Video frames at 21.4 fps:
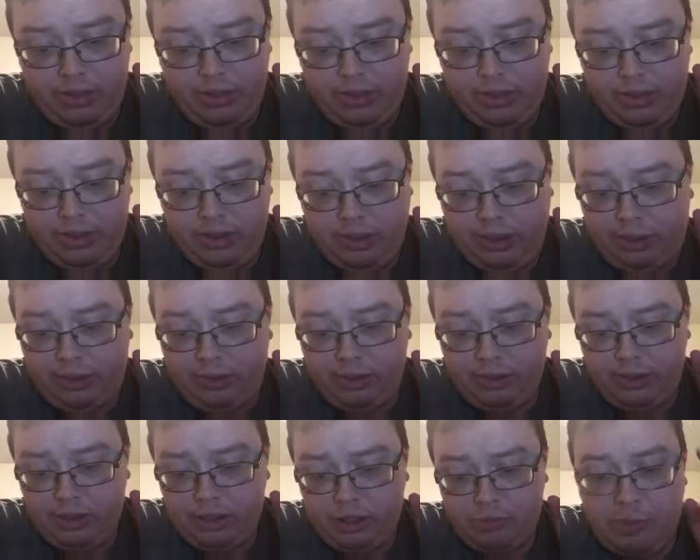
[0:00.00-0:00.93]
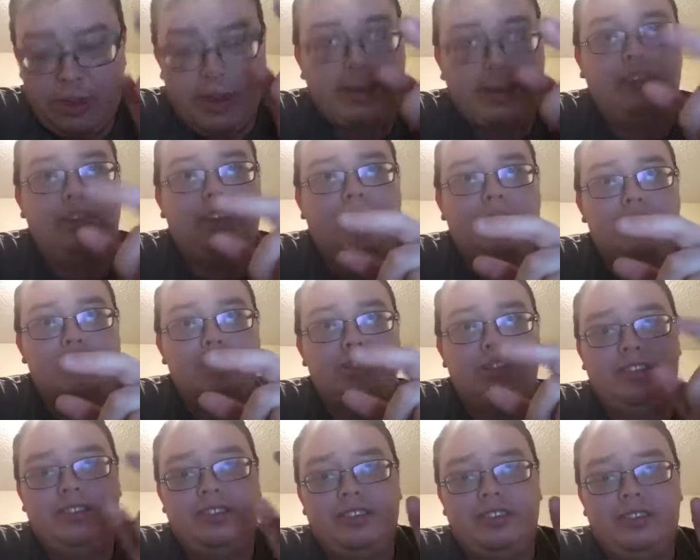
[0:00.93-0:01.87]
there's
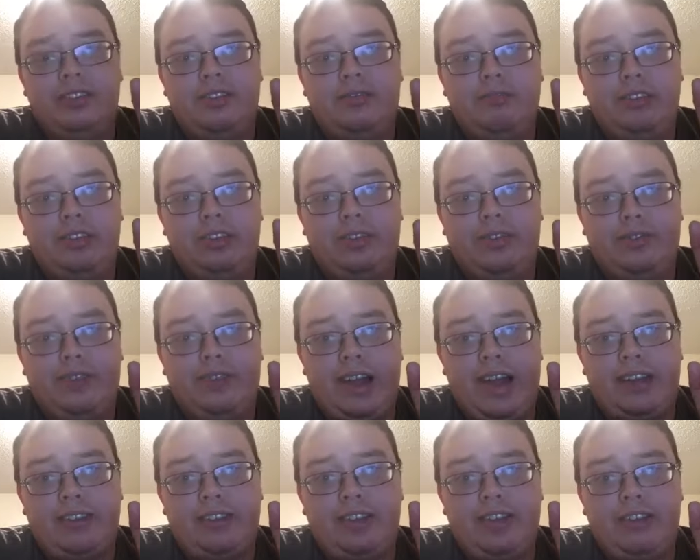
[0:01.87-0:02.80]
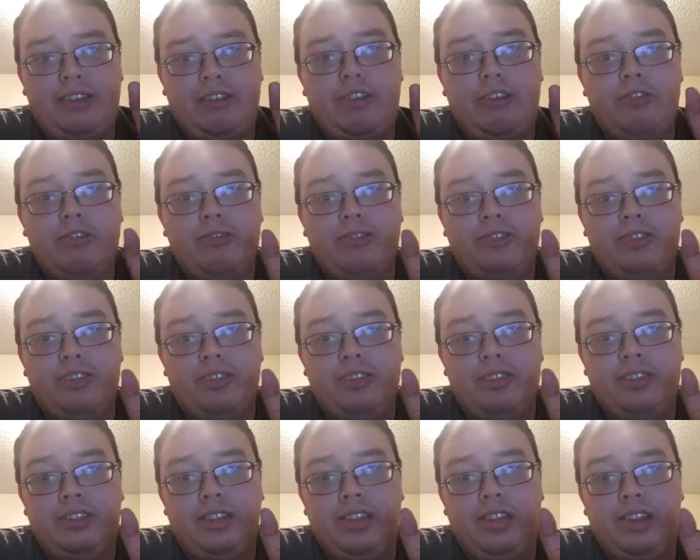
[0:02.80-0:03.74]
speculation with the fact that
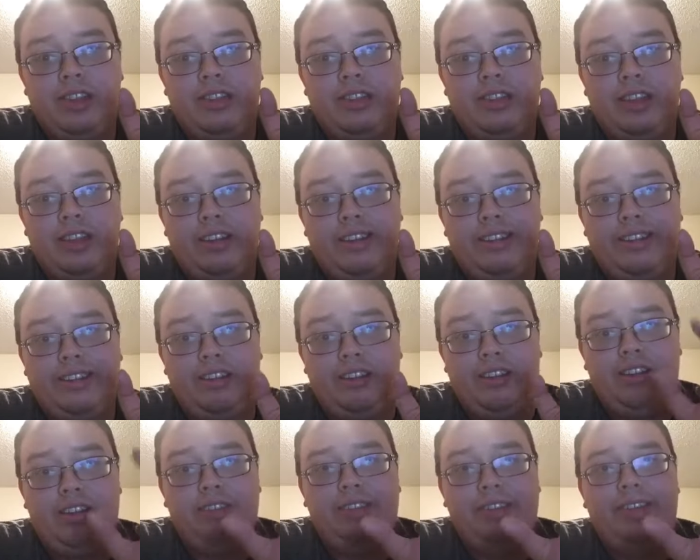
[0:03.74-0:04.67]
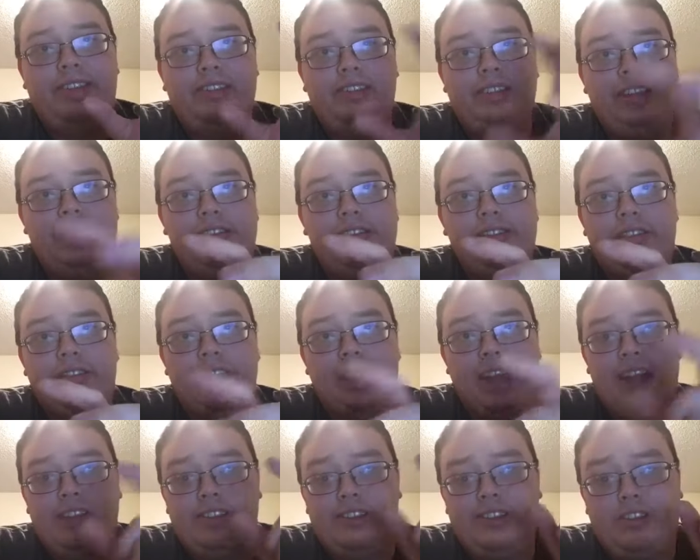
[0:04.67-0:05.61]
all the illegal
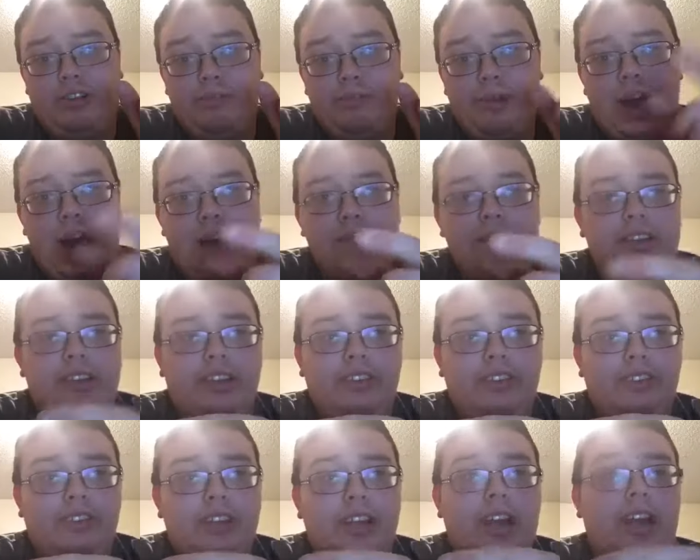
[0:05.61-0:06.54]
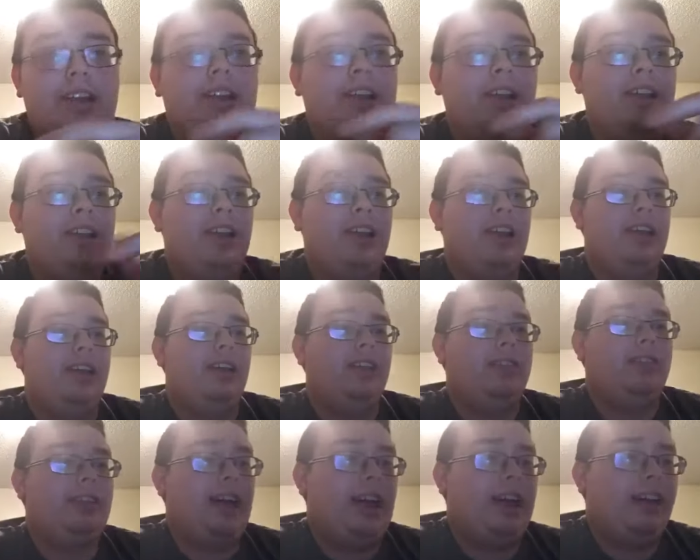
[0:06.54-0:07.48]
things that Obama has done,
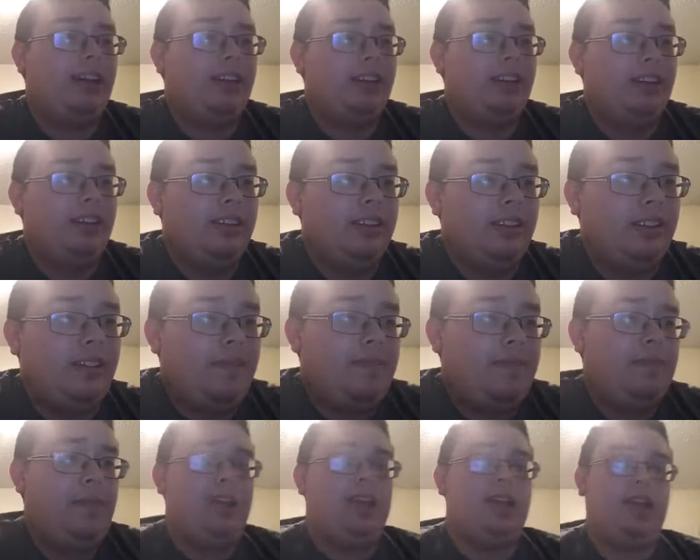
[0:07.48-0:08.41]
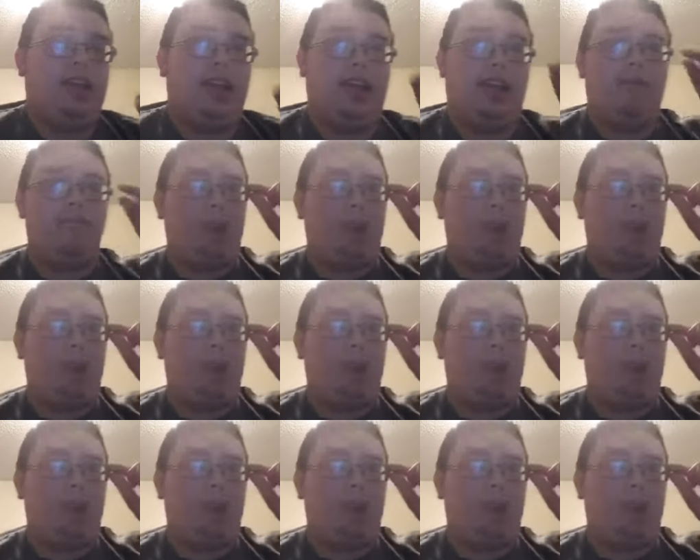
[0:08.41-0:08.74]
that the